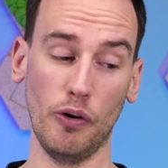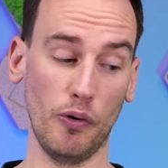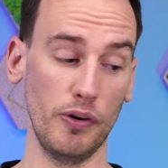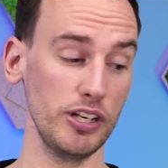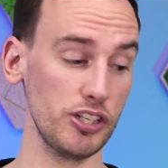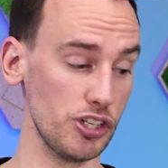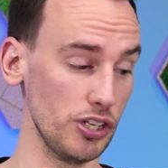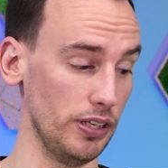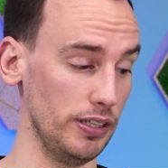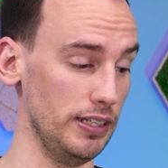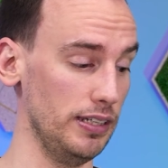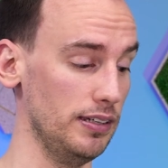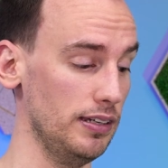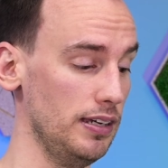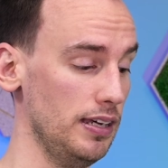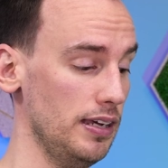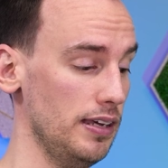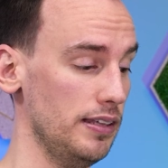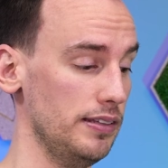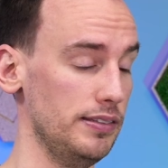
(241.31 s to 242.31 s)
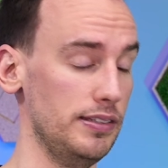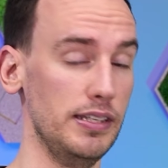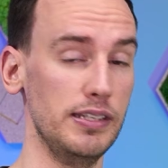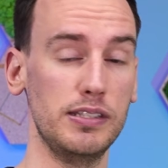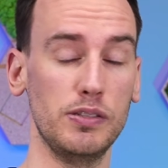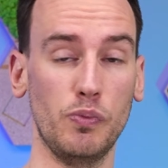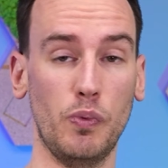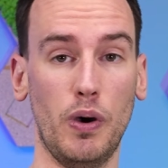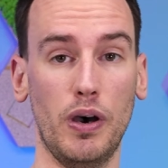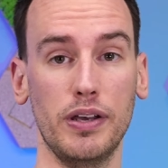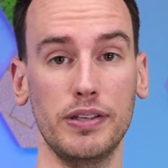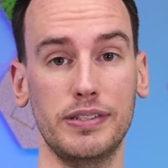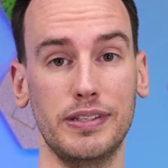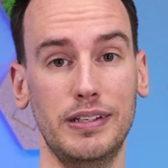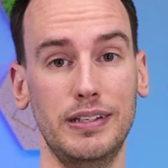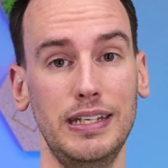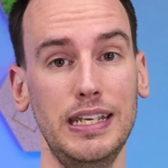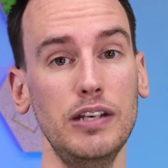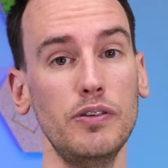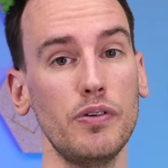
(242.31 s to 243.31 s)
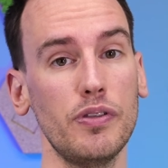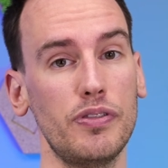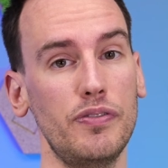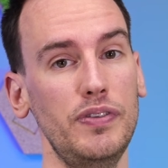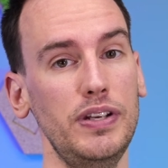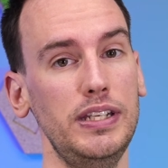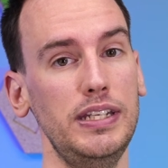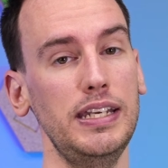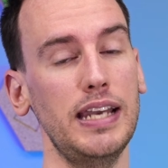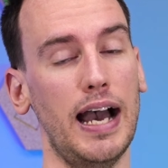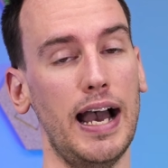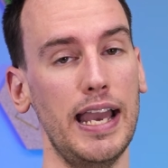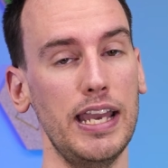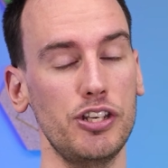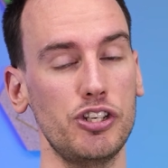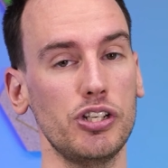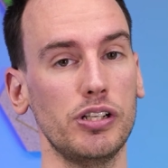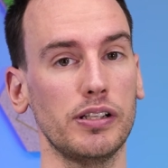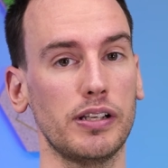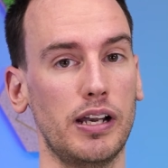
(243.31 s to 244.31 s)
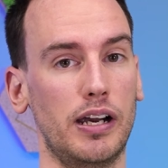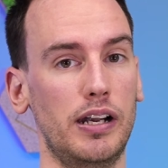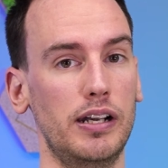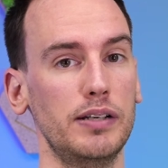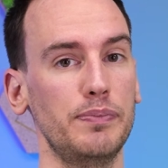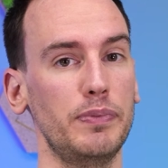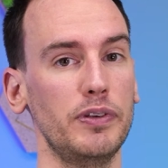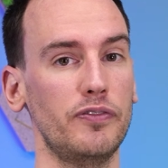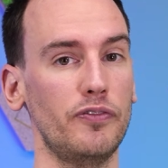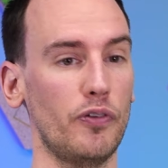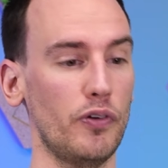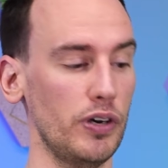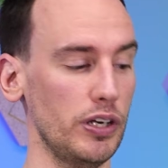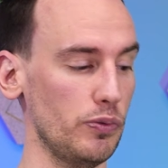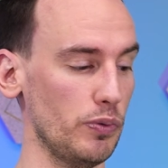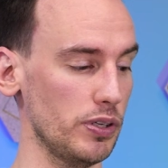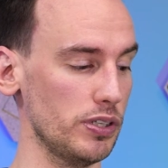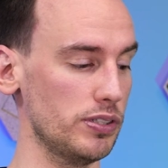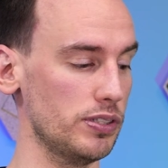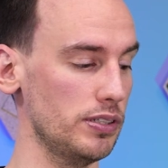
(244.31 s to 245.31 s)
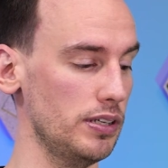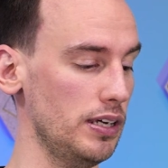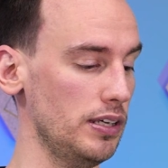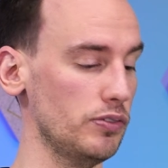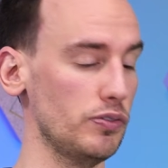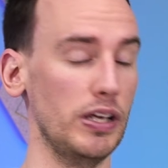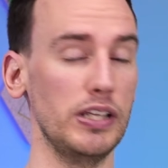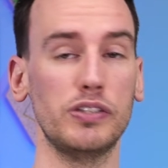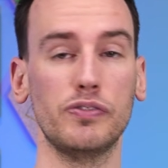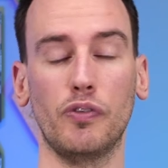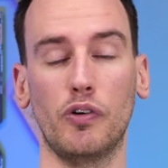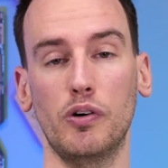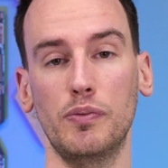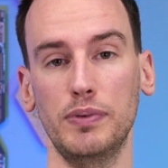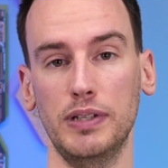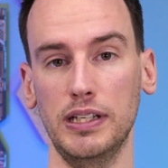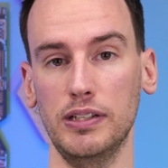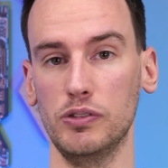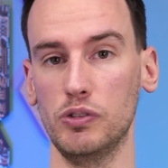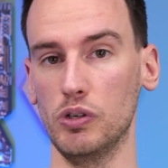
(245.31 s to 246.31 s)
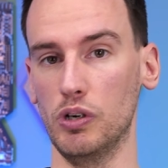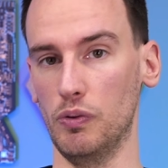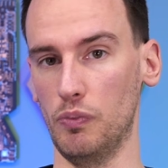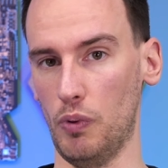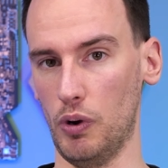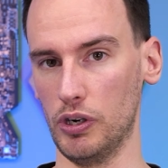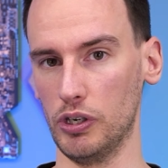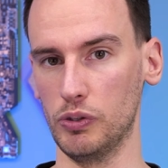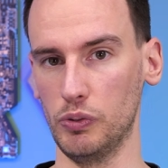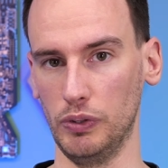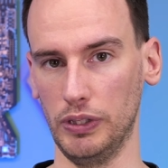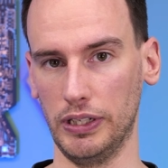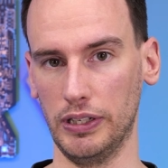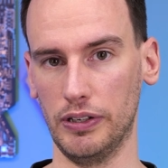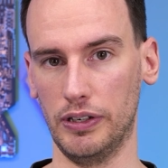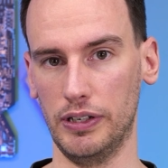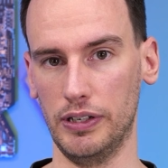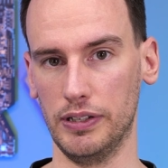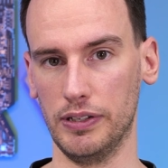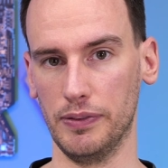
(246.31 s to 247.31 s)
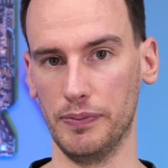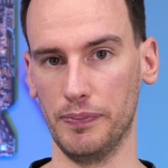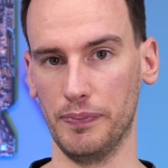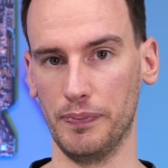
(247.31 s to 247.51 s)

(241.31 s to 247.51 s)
originally this was an Inno3D iGel card before it was transformed into a water cooling card.